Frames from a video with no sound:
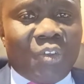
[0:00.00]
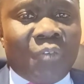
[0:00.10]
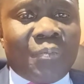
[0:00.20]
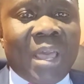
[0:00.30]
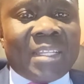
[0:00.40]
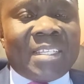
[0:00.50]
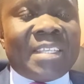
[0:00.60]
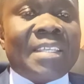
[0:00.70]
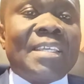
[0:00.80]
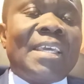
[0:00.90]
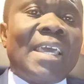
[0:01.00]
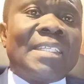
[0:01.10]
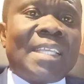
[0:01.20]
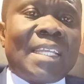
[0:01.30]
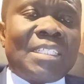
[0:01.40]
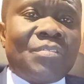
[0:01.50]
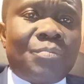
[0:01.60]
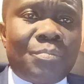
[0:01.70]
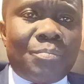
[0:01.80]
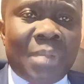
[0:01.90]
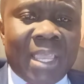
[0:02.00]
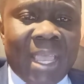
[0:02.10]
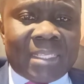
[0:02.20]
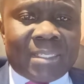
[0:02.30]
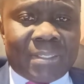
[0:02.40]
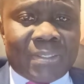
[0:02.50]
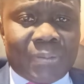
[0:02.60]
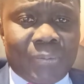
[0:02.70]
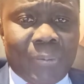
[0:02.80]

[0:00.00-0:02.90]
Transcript: of party executive biases.